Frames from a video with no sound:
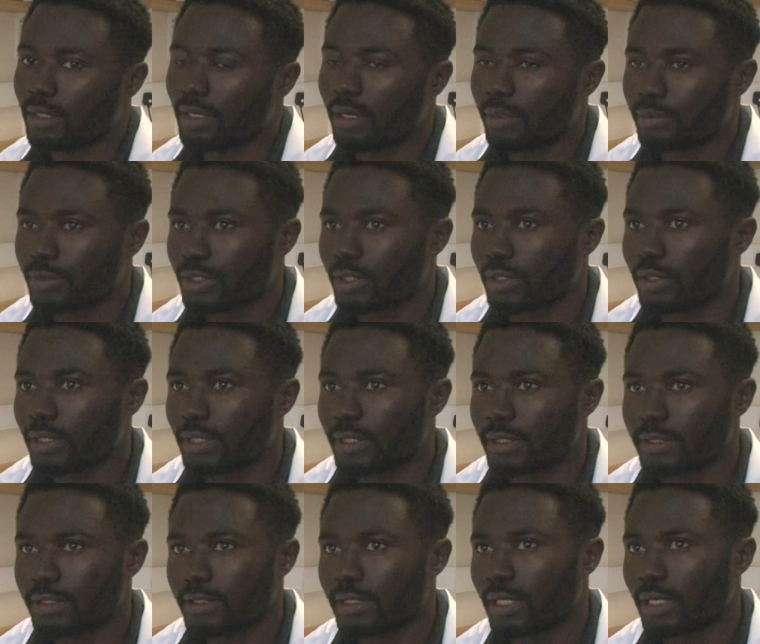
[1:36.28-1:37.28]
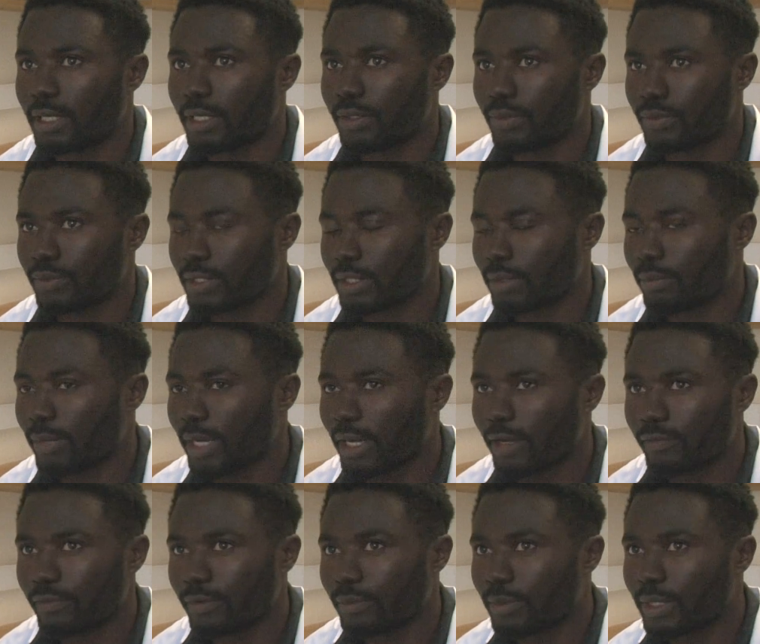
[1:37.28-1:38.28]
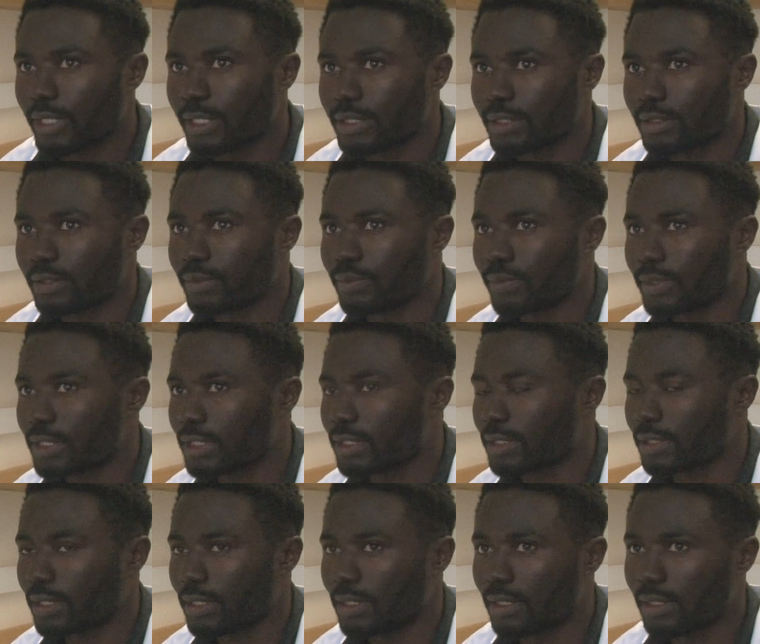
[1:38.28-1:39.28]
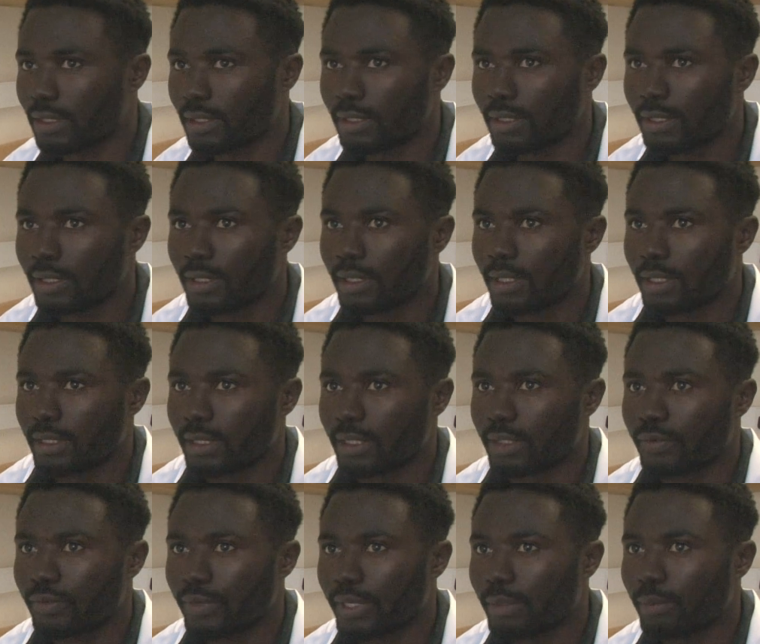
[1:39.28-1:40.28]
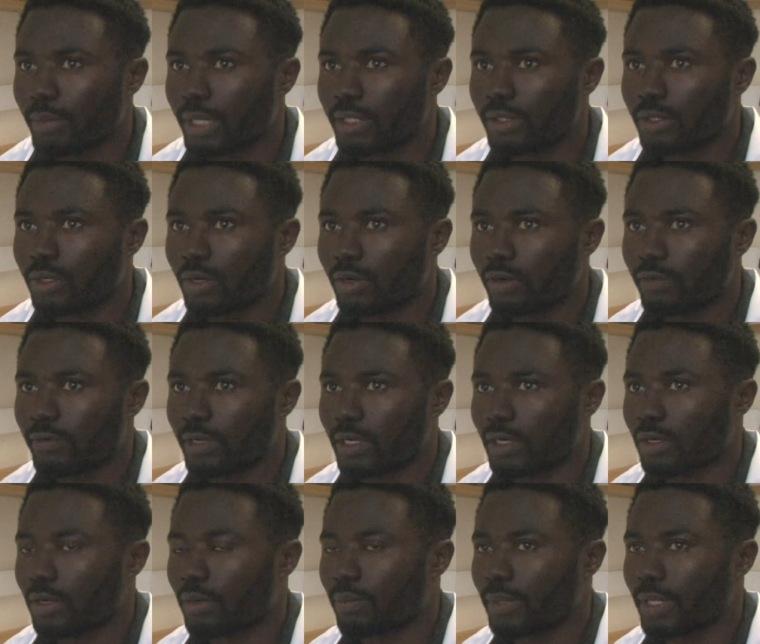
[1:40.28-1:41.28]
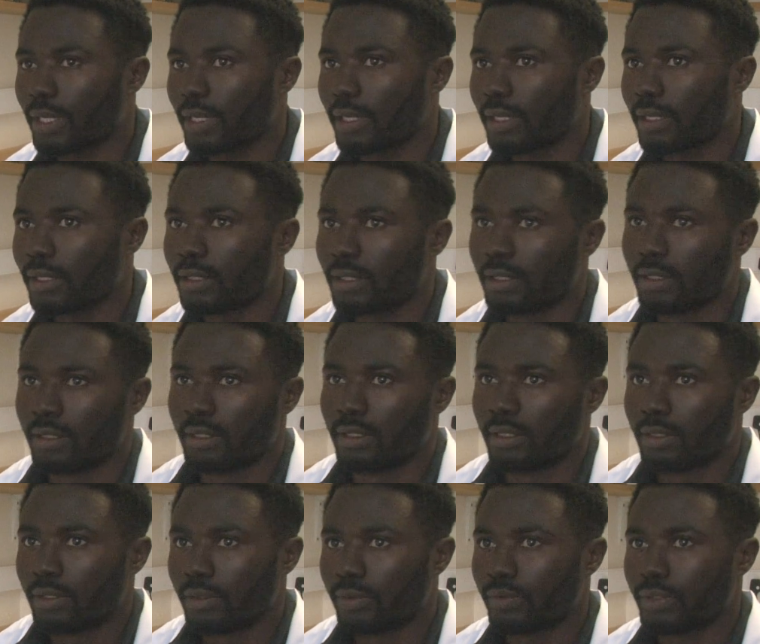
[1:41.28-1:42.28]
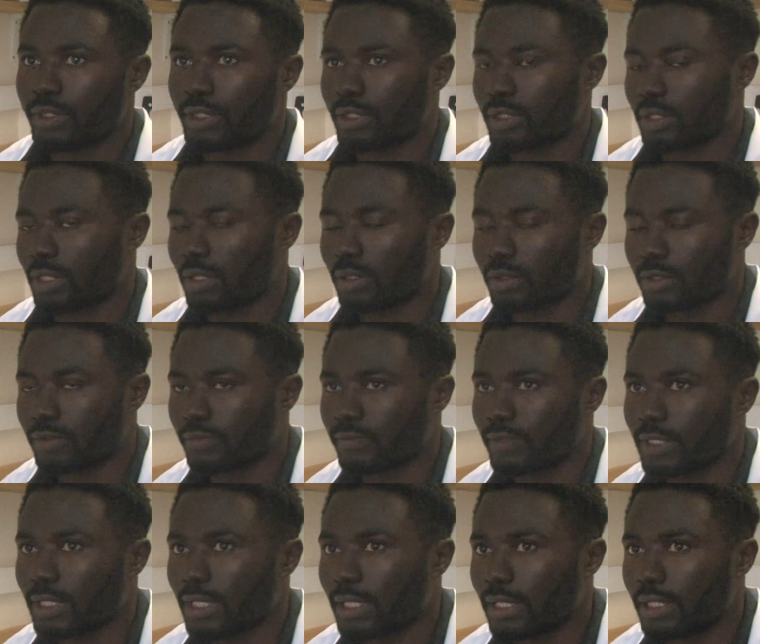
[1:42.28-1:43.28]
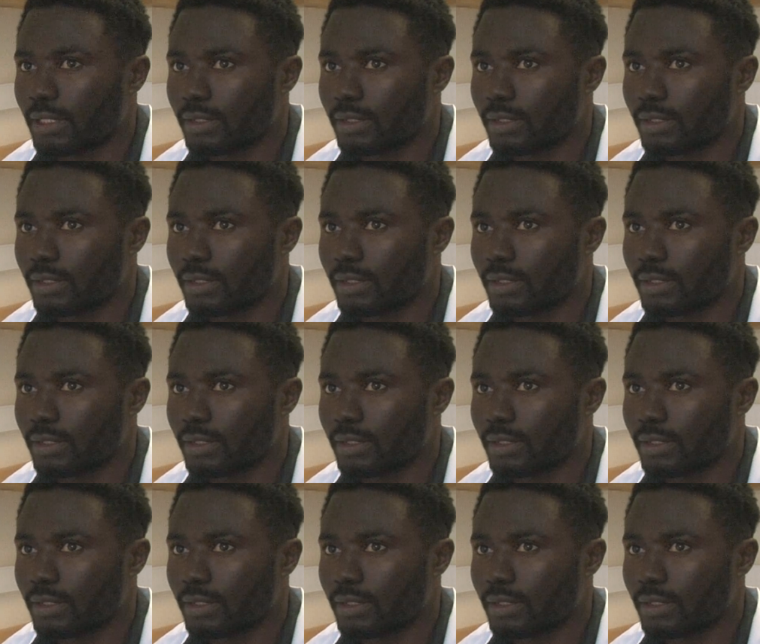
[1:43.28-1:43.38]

option is using biofumigation, which is the green manure cover crop here, which is cultivated